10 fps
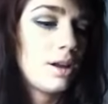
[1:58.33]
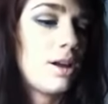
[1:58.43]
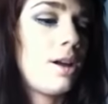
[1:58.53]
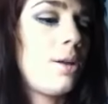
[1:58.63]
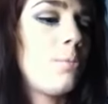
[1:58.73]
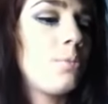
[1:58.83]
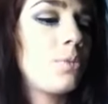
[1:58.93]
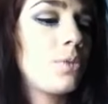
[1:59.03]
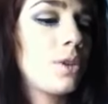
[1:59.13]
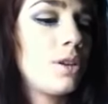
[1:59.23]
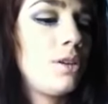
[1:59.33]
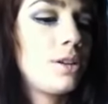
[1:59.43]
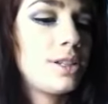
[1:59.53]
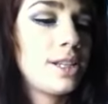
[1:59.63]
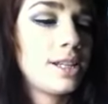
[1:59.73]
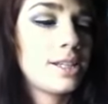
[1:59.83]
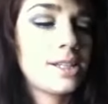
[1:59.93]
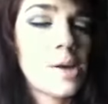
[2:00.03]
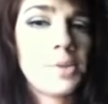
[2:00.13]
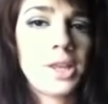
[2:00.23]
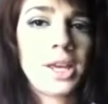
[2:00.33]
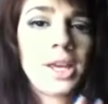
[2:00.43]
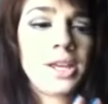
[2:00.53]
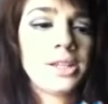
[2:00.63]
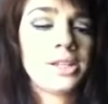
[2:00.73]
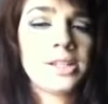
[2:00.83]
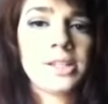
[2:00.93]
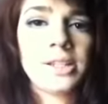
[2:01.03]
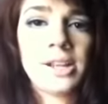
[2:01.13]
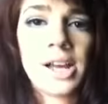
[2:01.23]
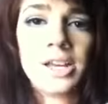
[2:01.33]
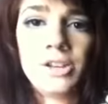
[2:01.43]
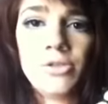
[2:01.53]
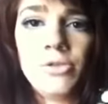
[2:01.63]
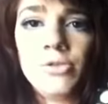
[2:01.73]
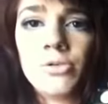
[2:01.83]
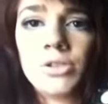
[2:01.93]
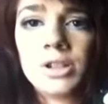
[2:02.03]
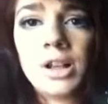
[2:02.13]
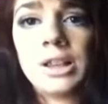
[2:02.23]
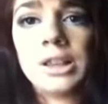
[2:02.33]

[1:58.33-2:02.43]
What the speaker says: You can see that some of these I use a